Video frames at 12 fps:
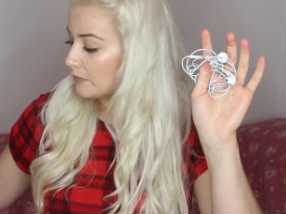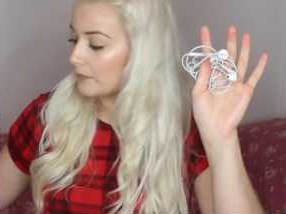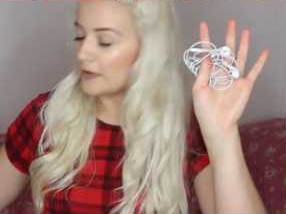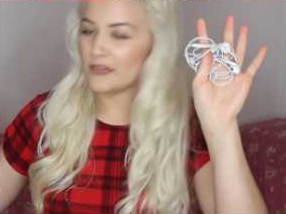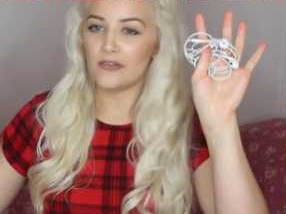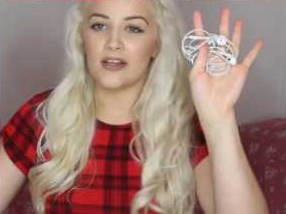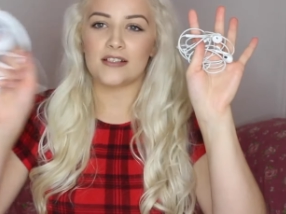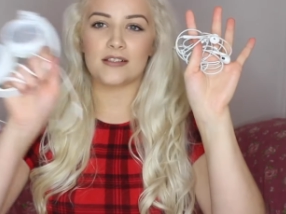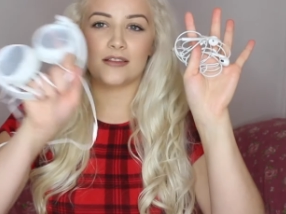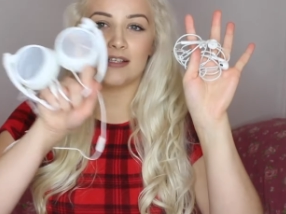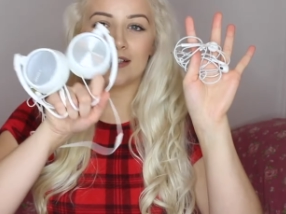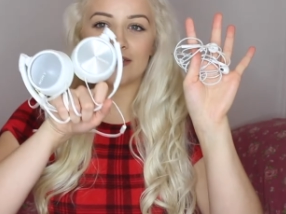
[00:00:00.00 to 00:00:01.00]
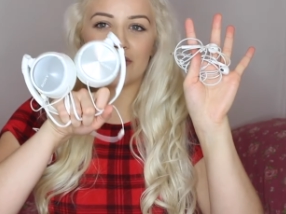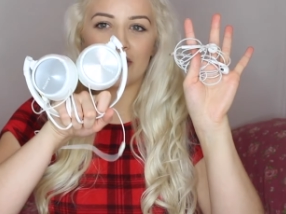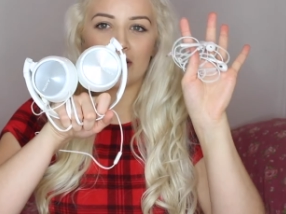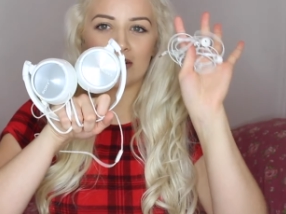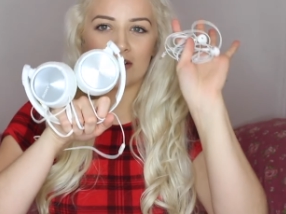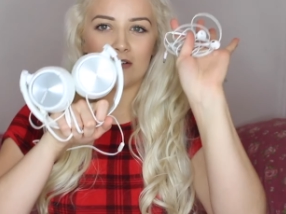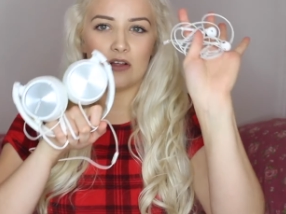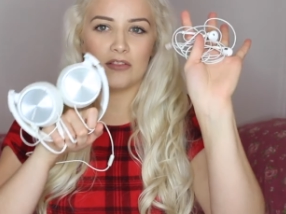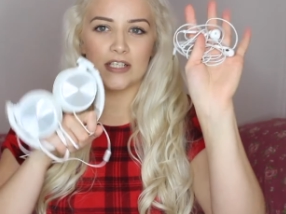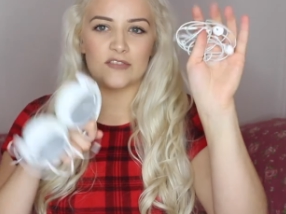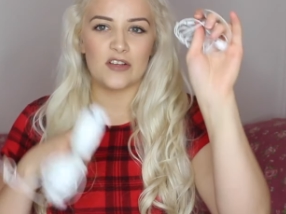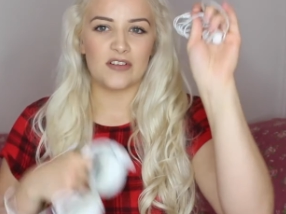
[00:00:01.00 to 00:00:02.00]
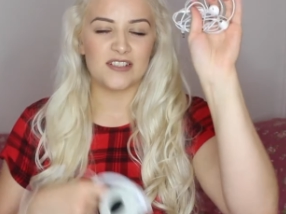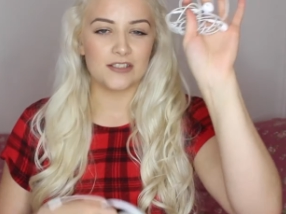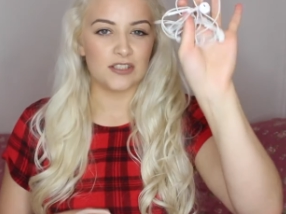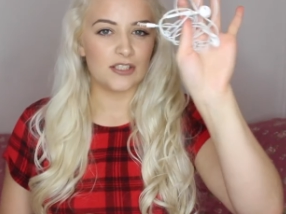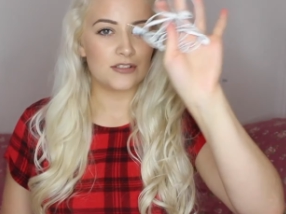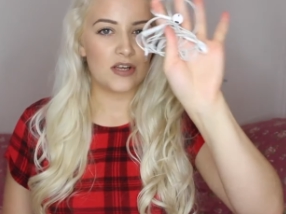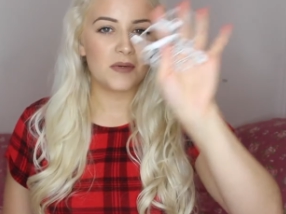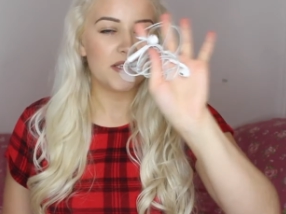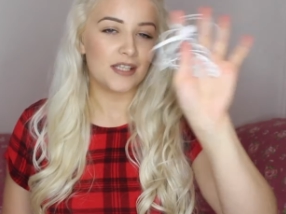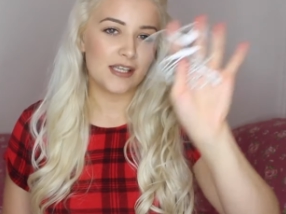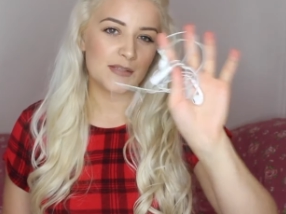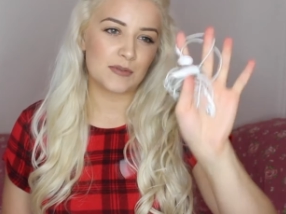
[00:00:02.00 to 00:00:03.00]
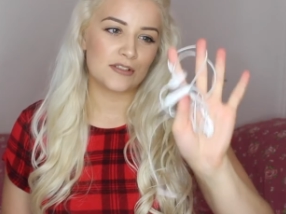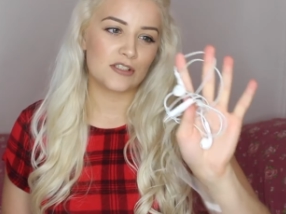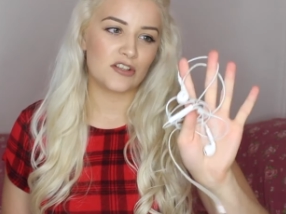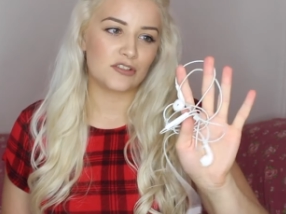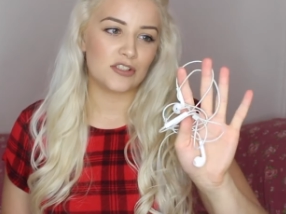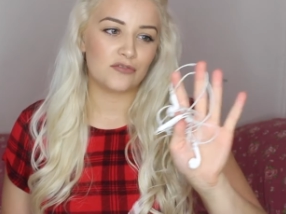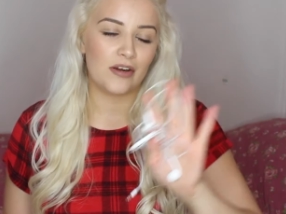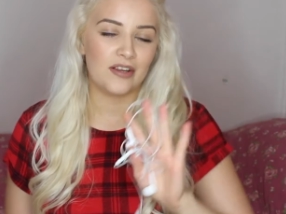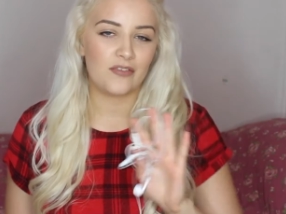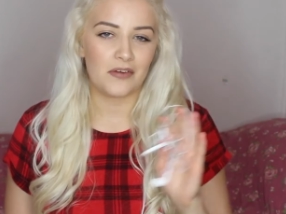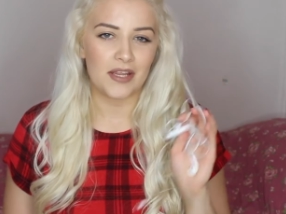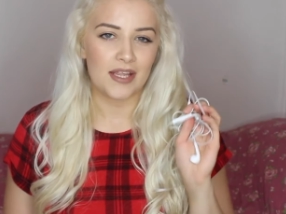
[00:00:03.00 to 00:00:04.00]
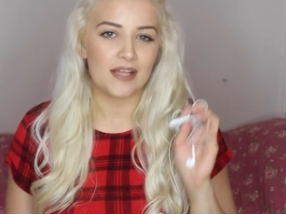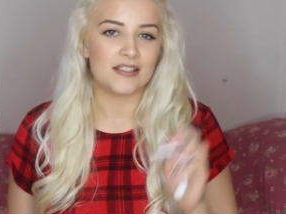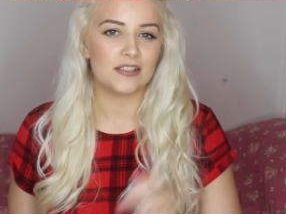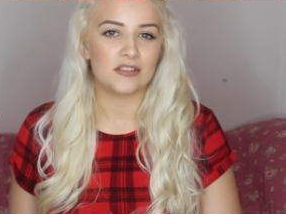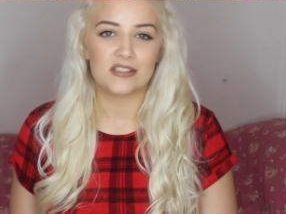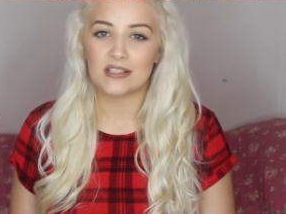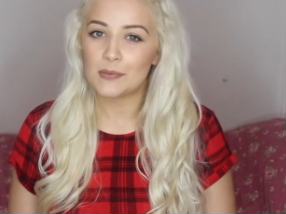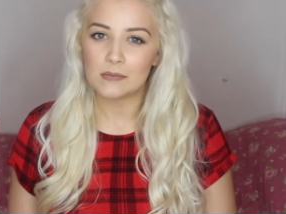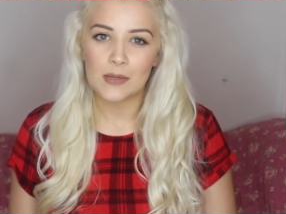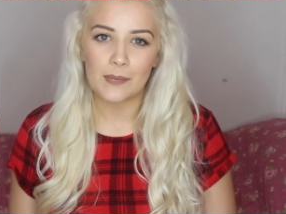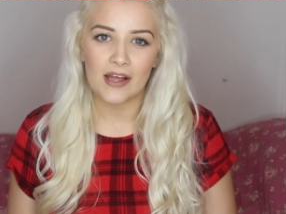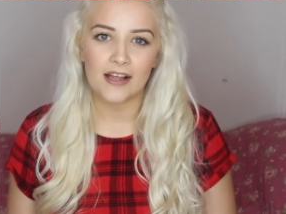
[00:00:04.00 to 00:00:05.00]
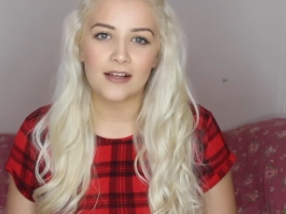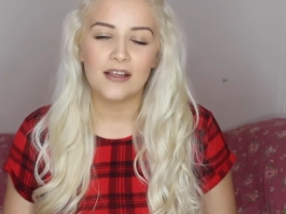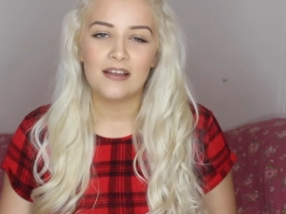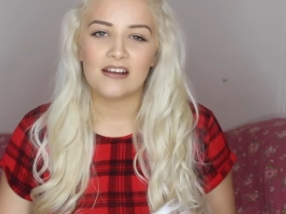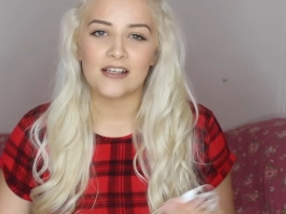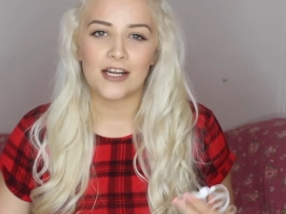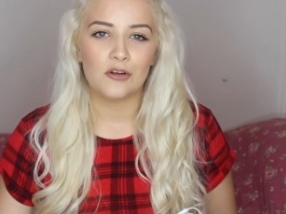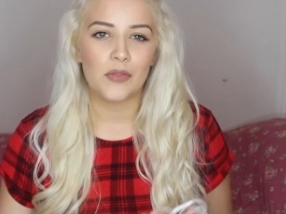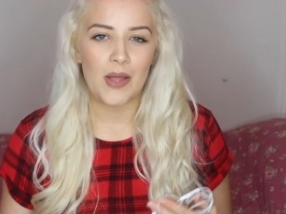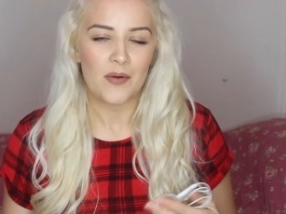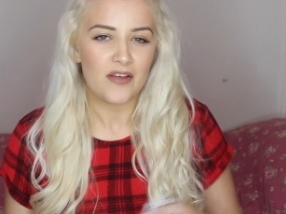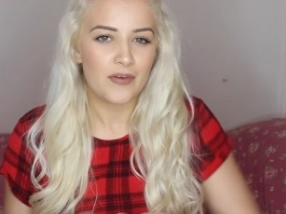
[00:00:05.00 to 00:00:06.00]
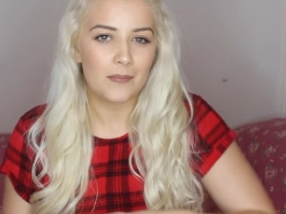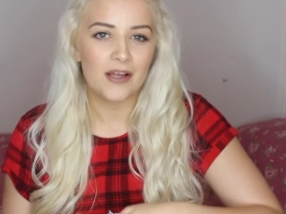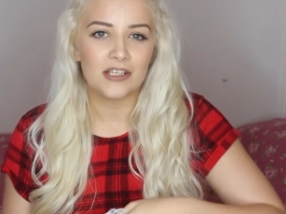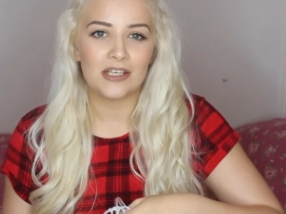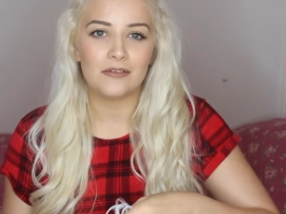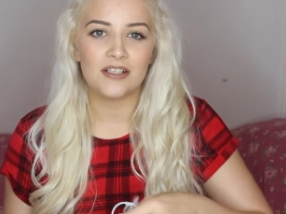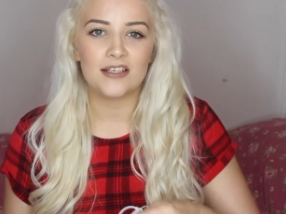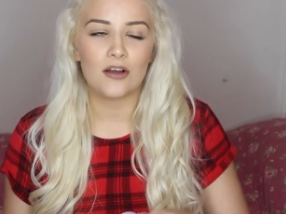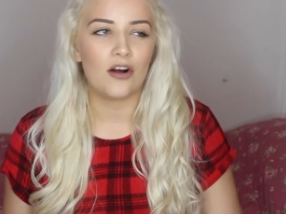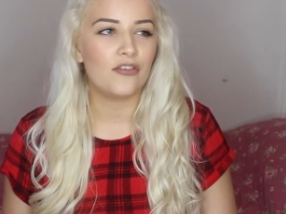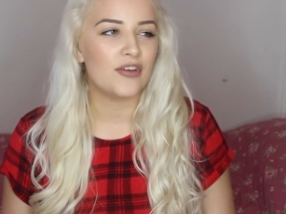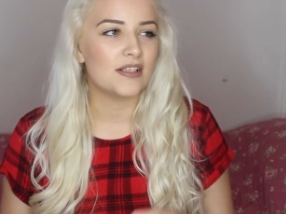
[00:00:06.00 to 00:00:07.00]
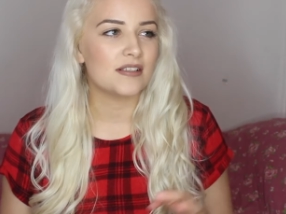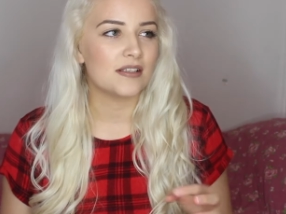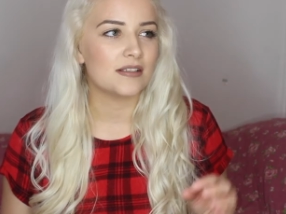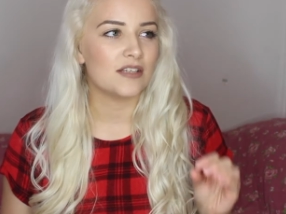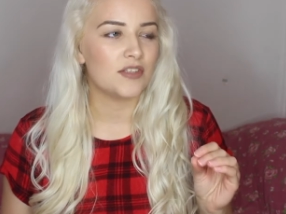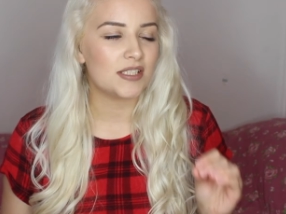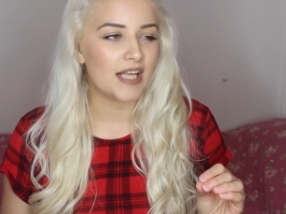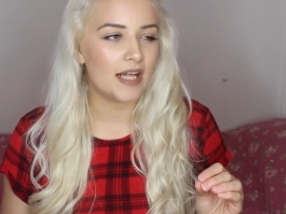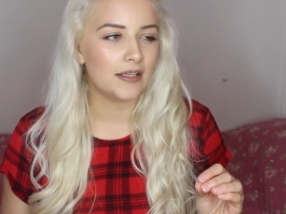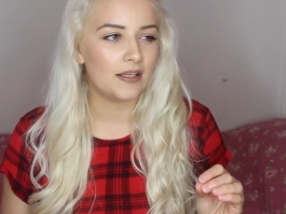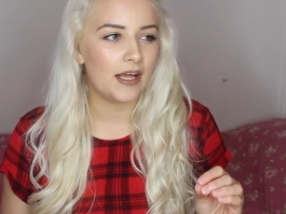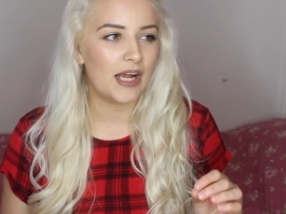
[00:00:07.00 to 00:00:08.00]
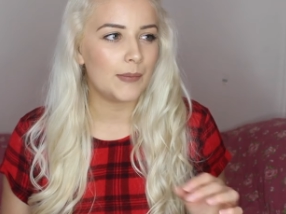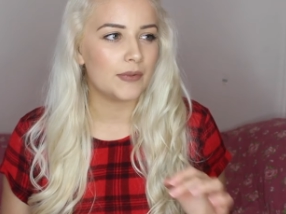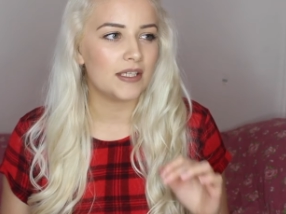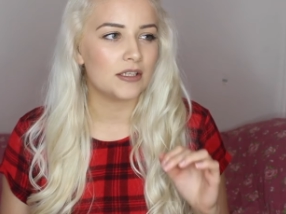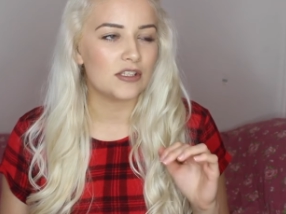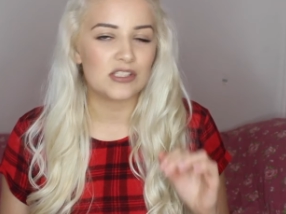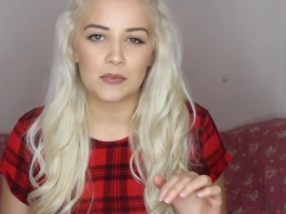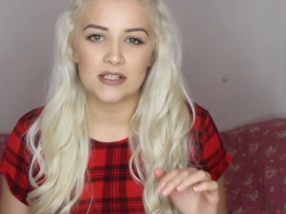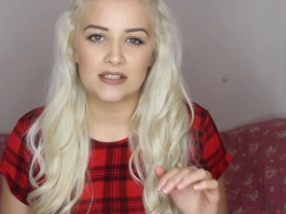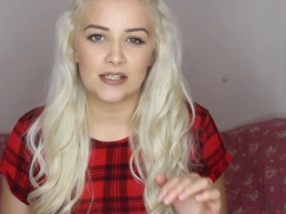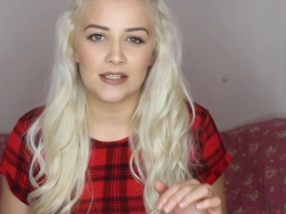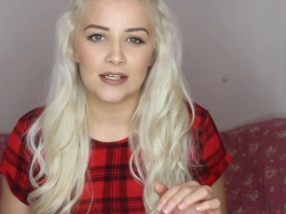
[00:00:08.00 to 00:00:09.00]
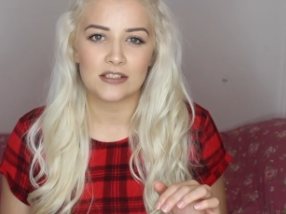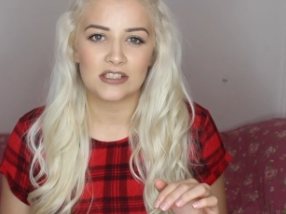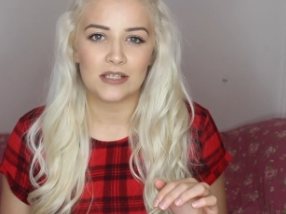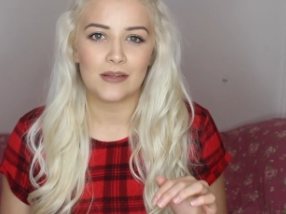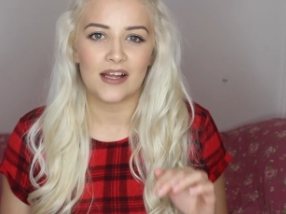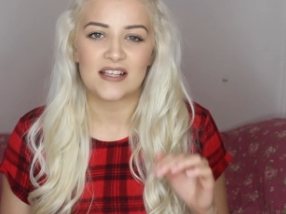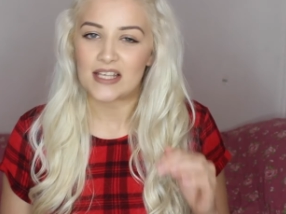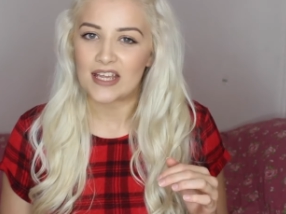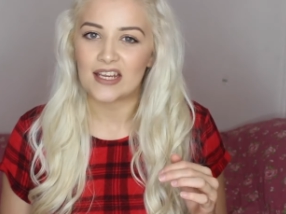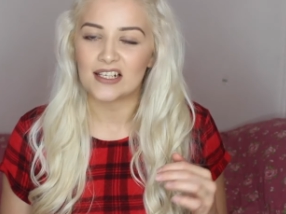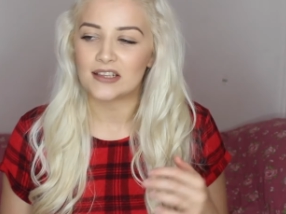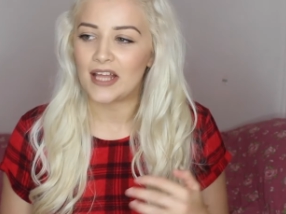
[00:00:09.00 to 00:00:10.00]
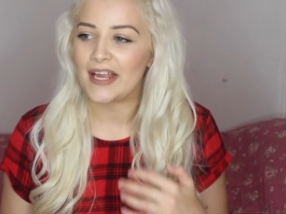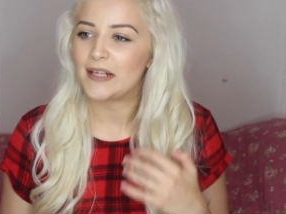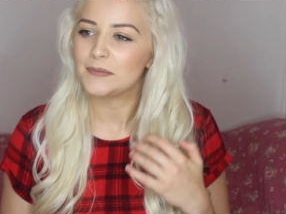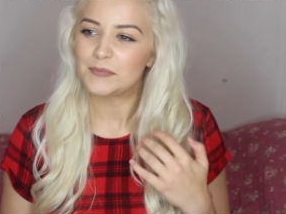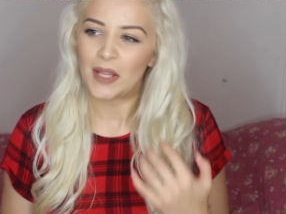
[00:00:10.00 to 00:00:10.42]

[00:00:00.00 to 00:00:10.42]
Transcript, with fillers: whether it's these version or these version. It's only these ones because they're just very, very easy to slip in my bag, and I know that if I'm at uni, or for instance if you sat in the library and there's someone sat next to you that is eating like